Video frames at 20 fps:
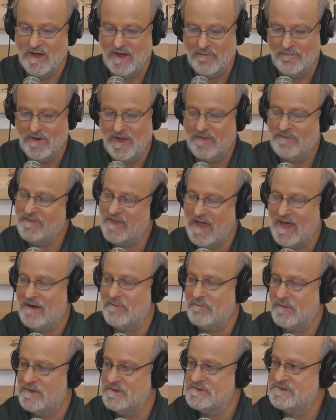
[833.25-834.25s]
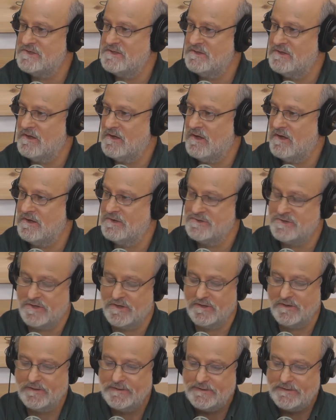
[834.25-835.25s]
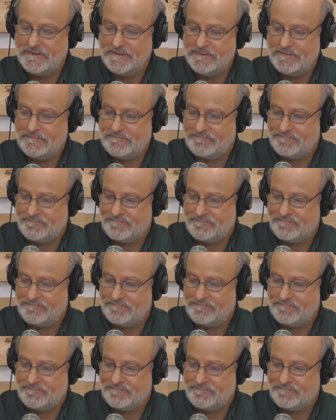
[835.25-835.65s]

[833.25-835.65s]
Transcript: I'm not that immersed in the sure. culture." Yeah.